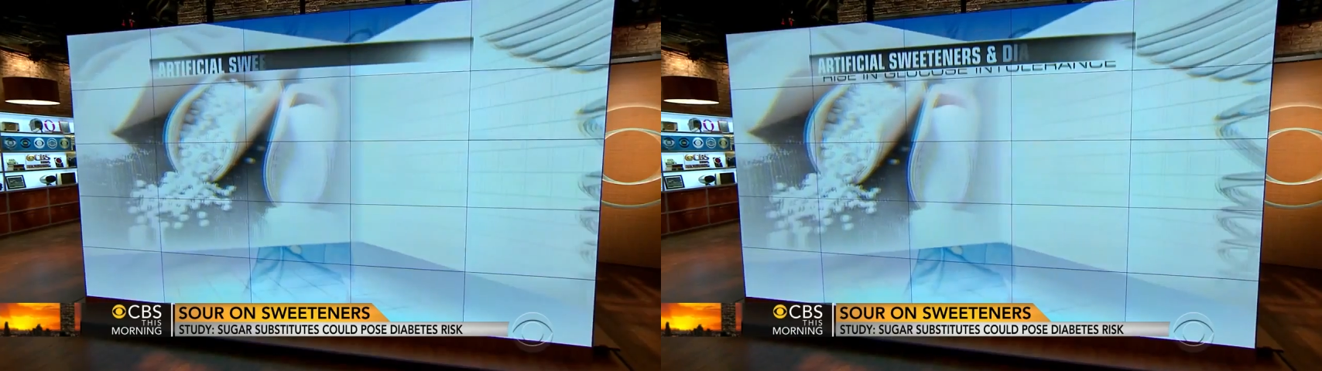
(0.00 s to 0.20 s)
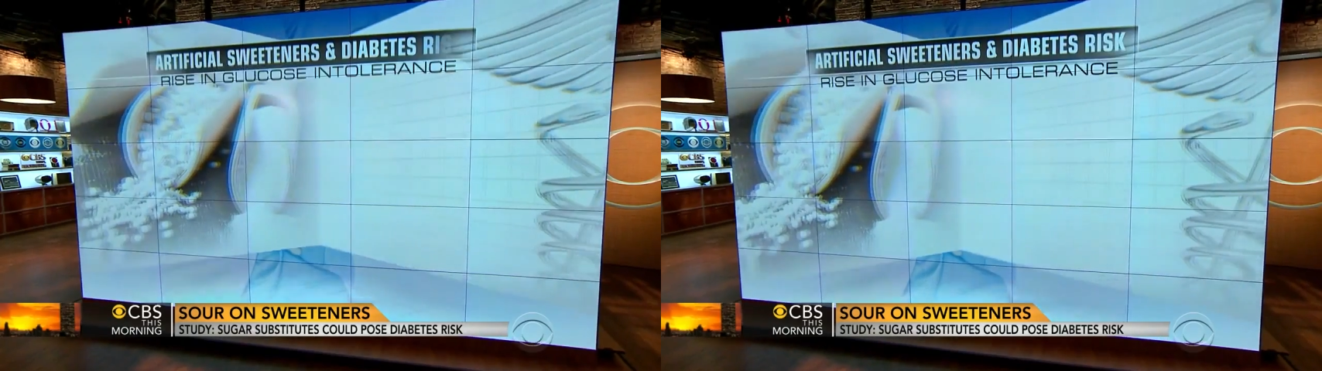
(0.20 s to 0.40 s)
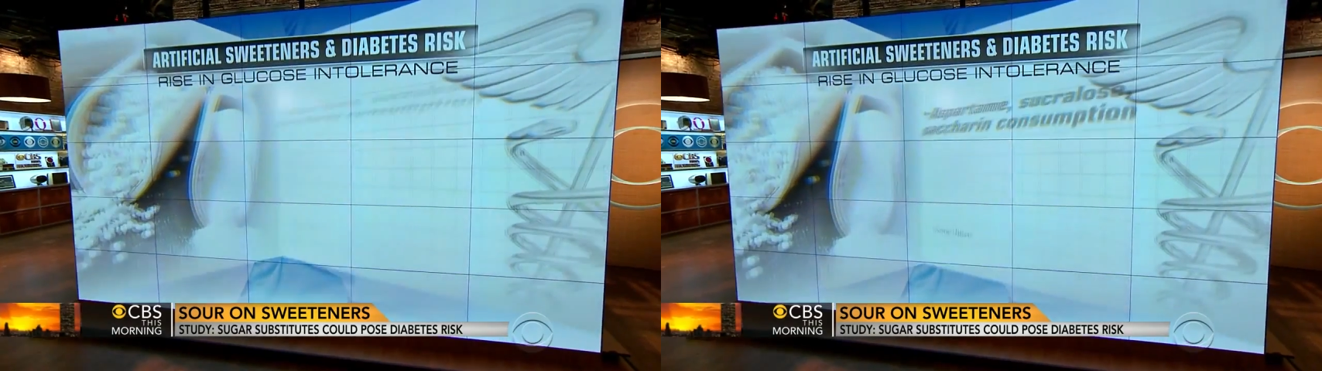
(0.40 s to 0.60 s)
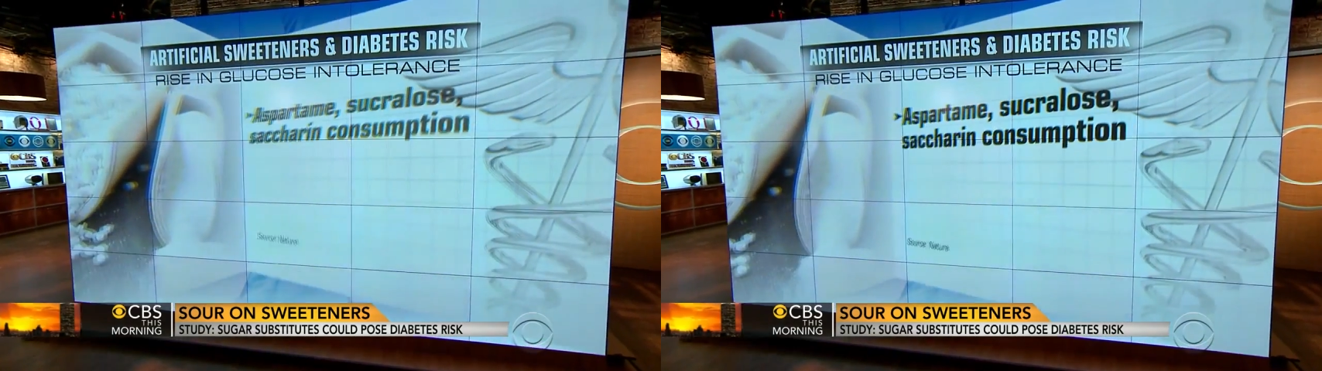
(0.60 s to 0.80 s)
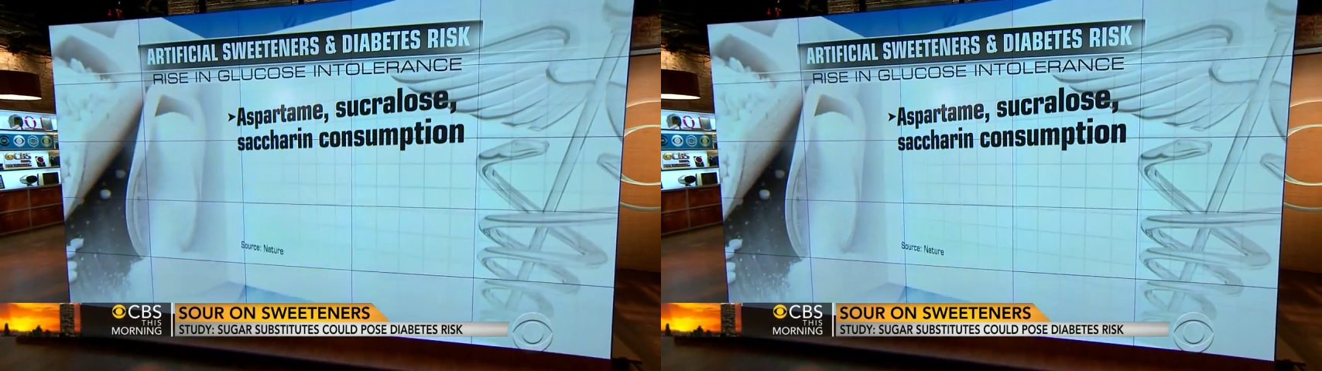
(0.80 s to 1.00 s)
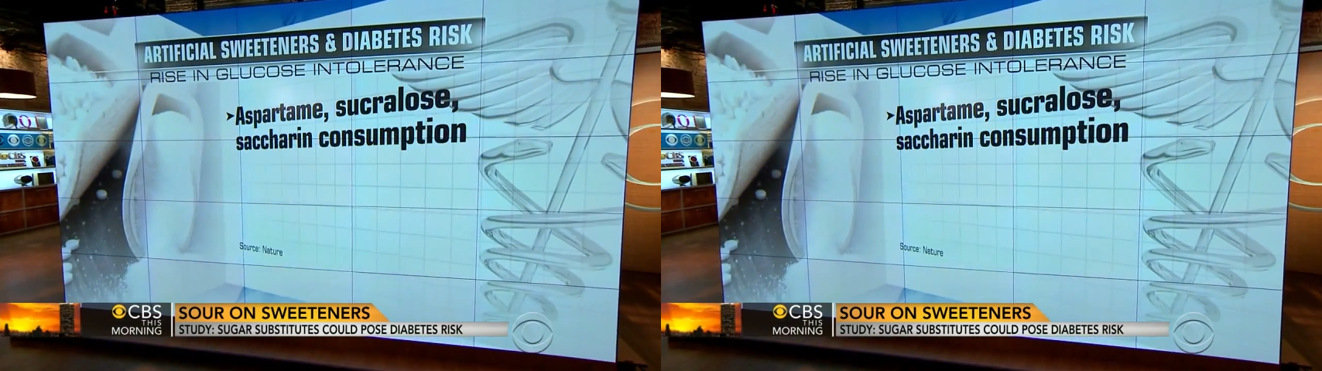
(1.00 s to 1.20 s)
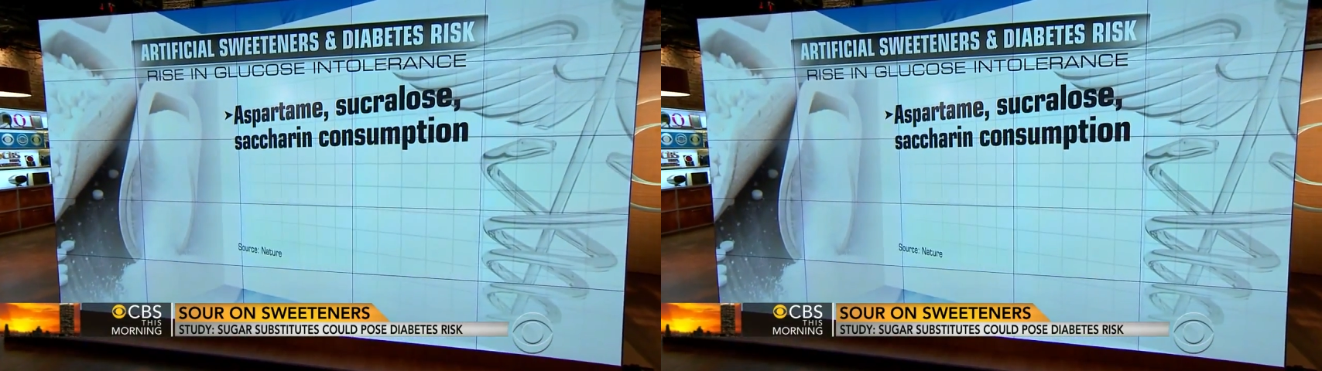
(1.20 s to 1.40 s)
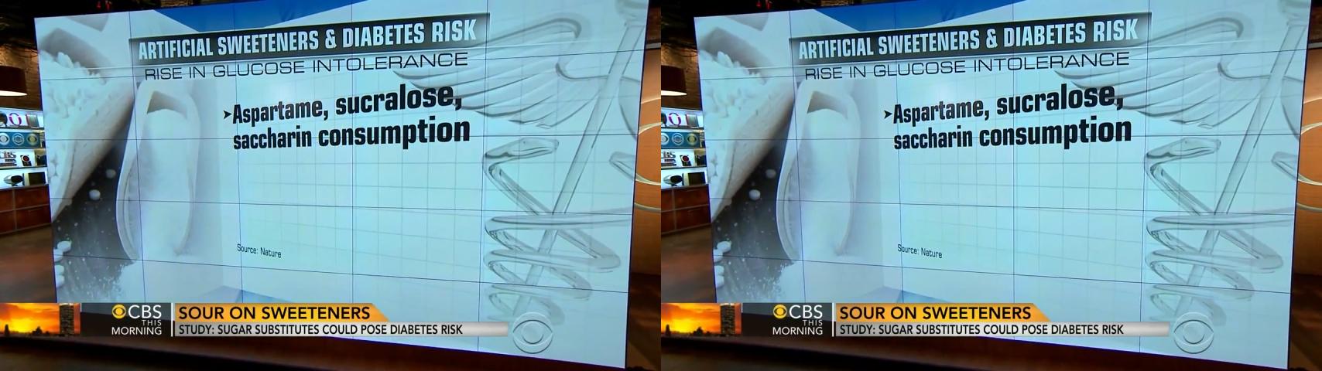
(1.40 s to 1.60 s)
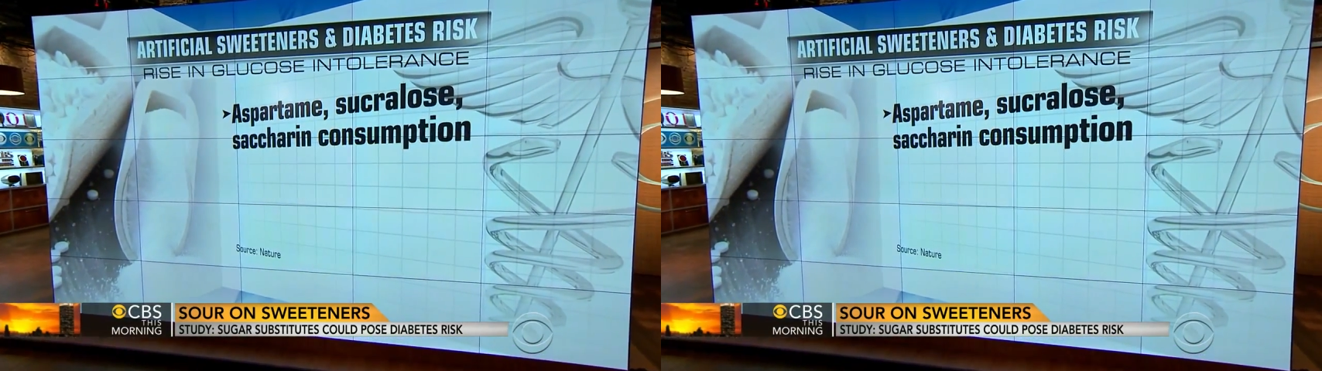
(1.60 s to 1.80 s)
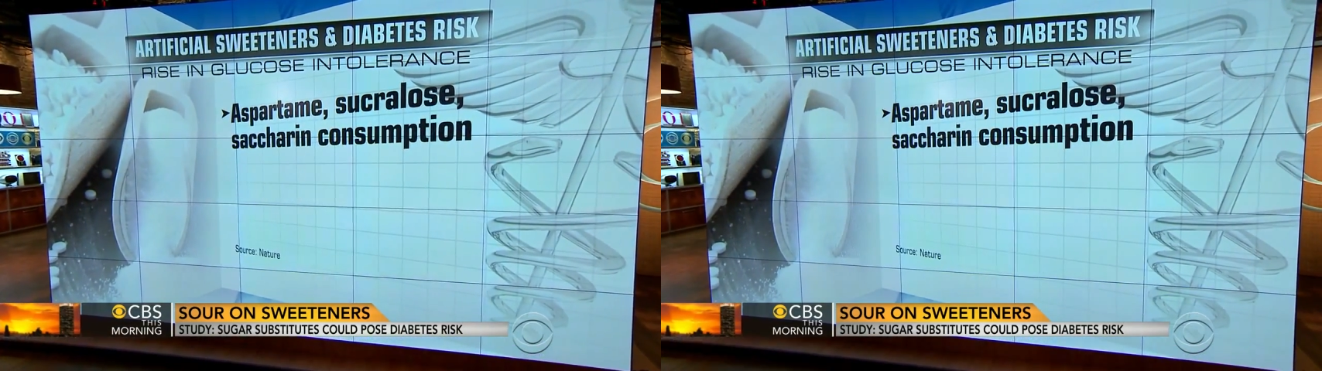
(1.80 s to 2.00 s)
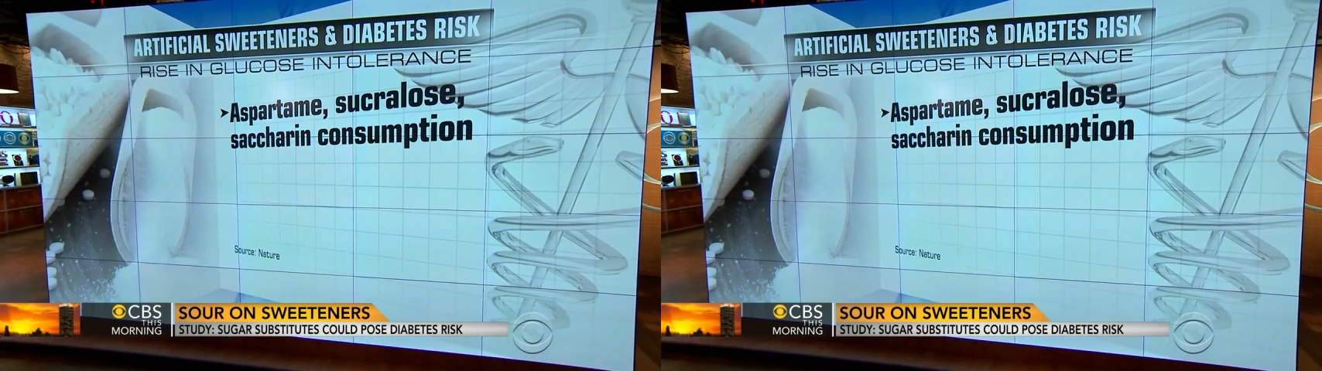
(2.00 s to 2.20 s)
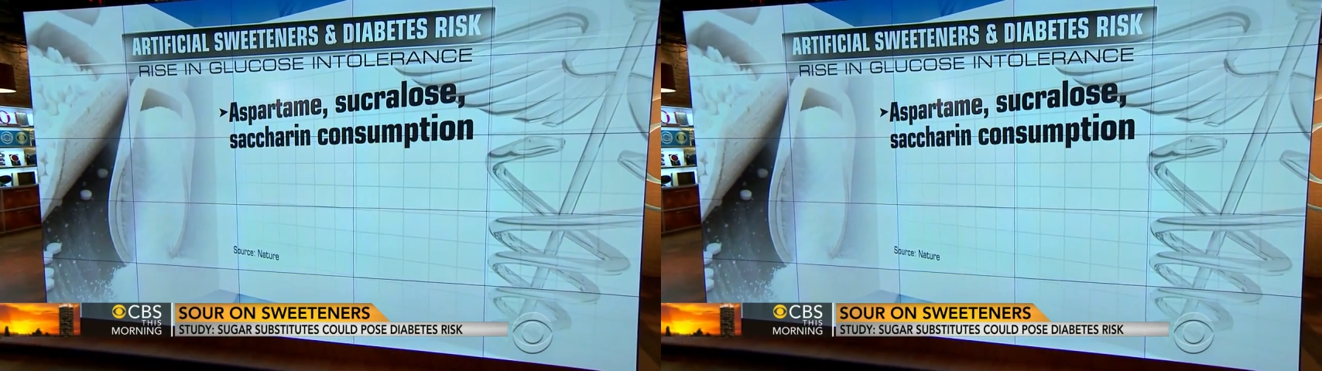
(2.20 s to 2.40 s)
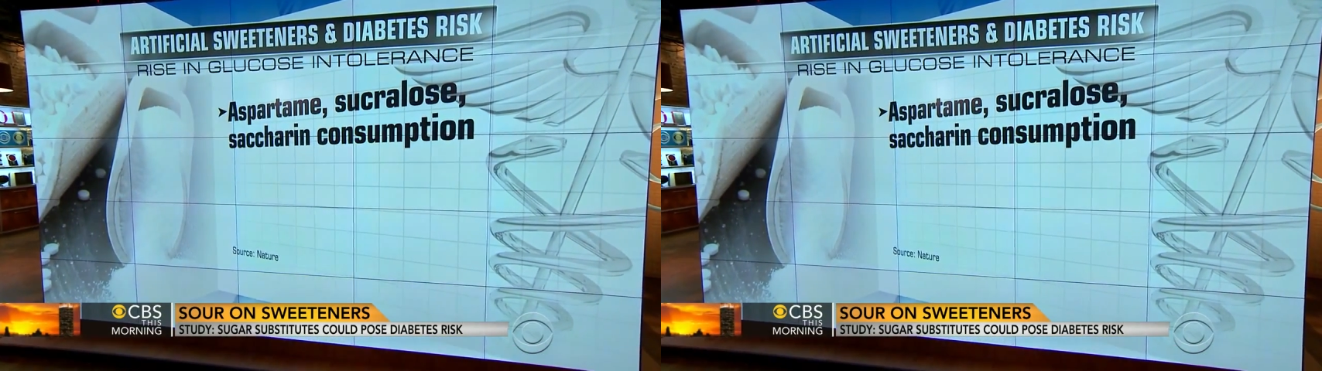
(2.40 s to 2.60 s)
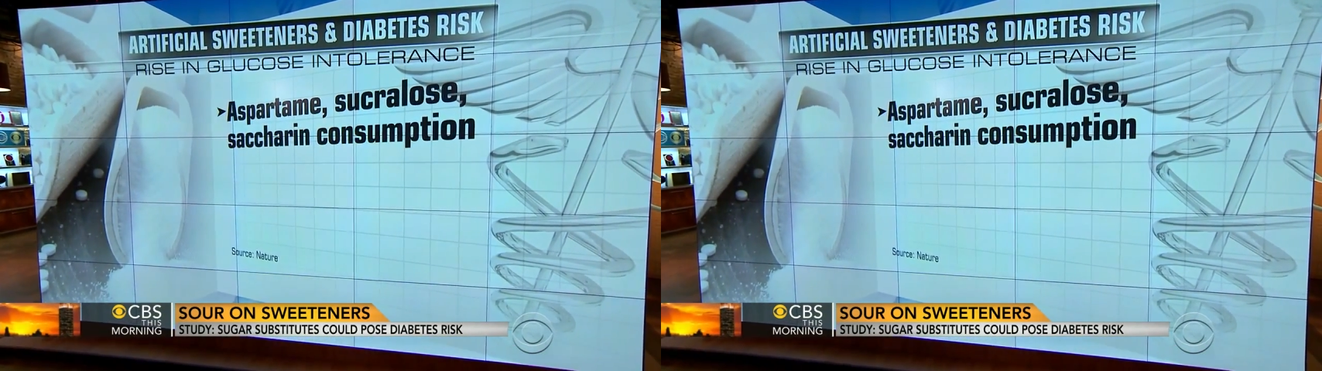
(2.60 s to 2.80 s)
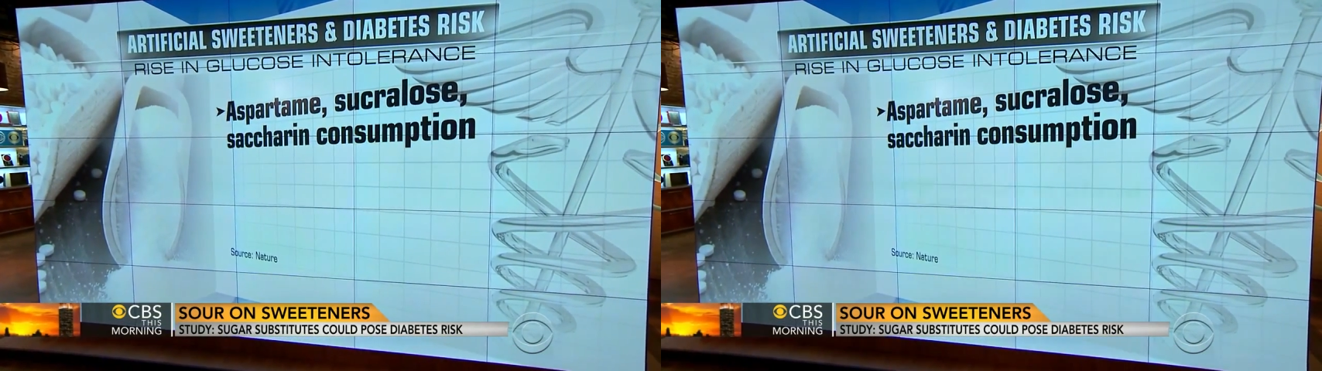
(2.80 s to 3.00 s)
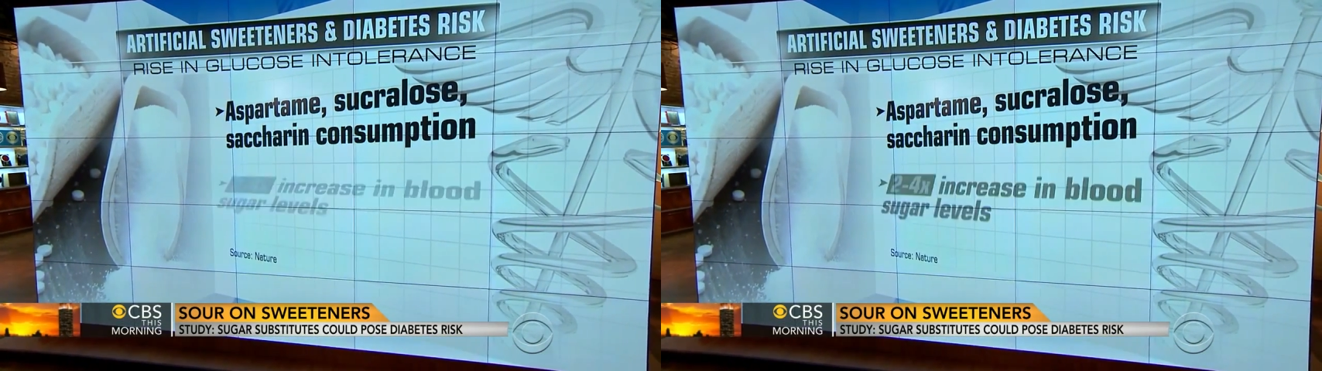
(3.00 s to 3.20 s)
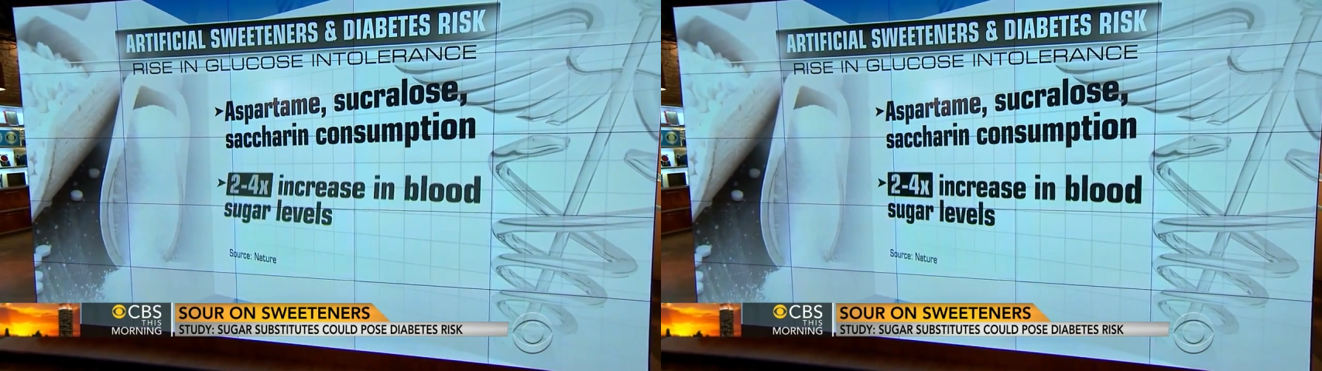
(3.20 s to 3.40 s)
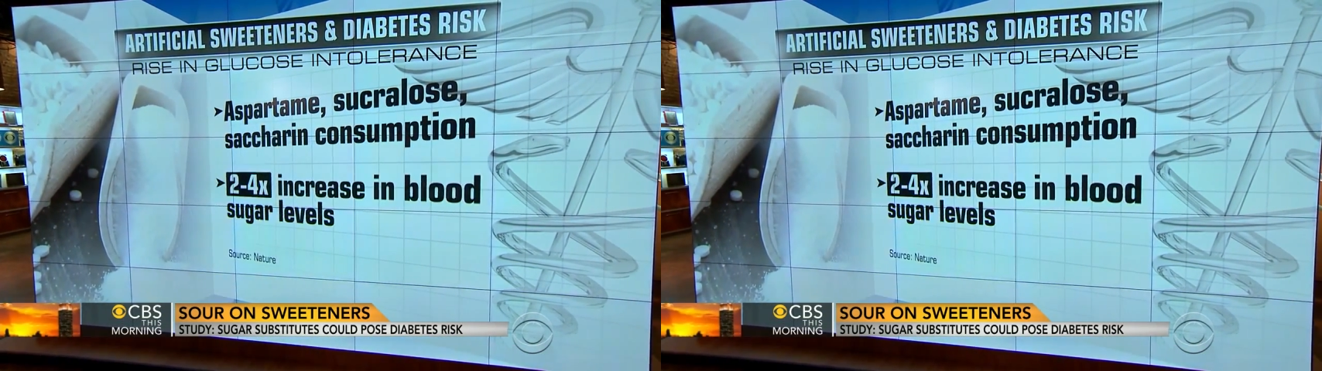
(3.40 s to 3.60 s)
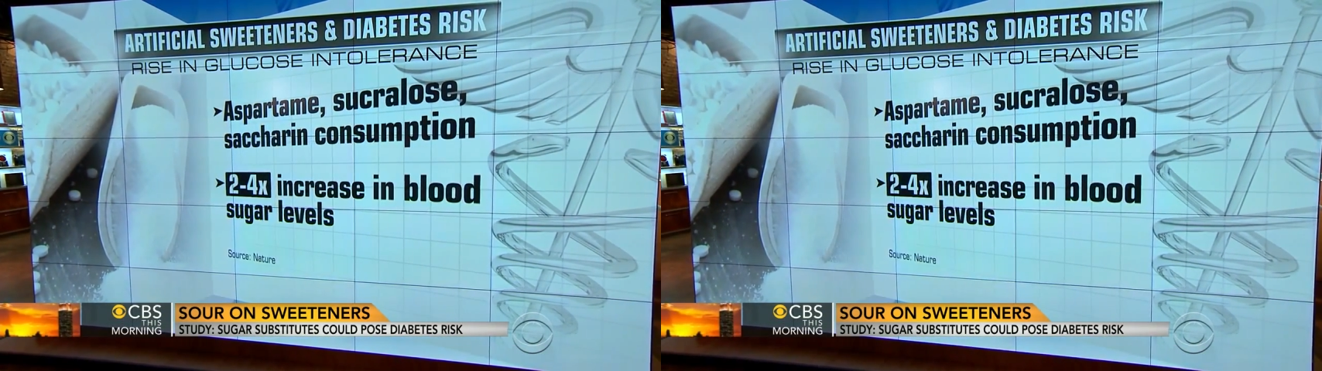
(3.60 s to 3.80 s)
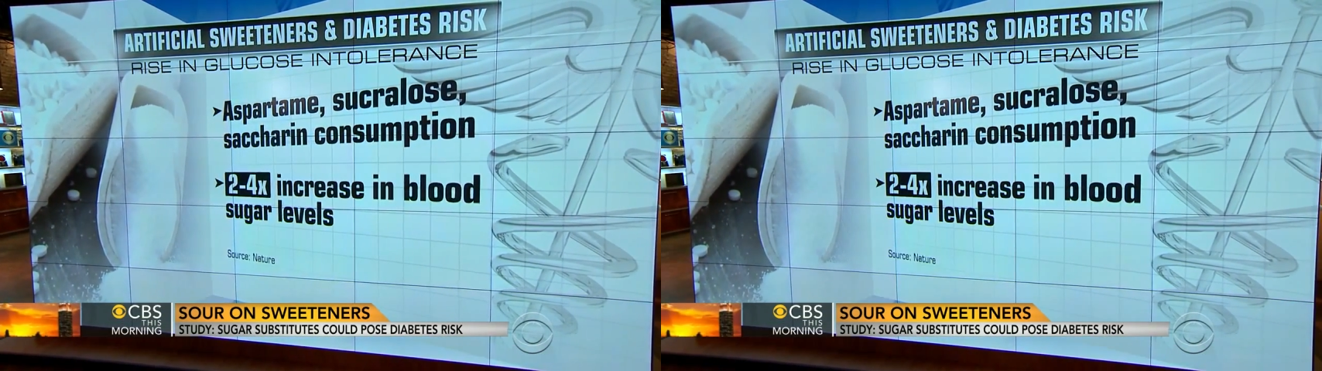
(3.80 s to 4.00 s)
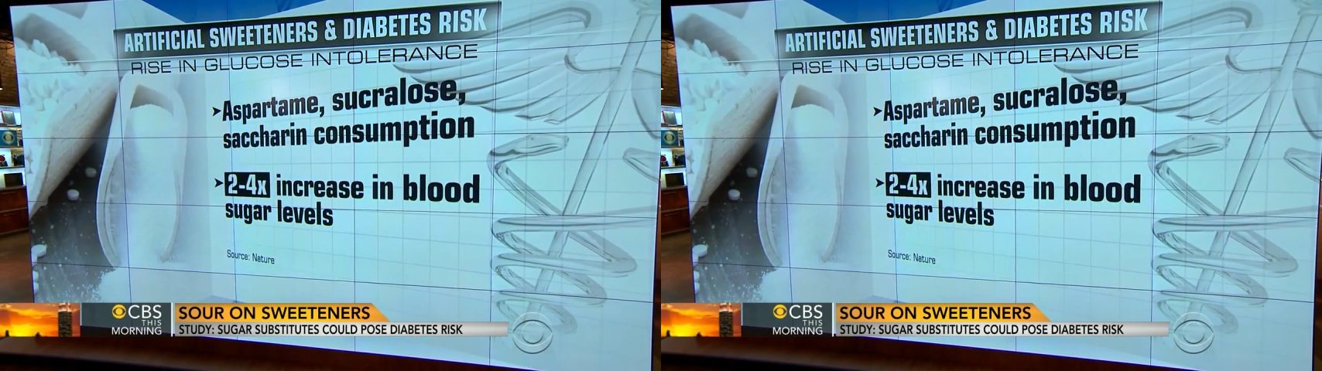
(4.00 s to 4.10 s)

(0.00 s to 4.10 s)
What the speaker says: (no speaker visible)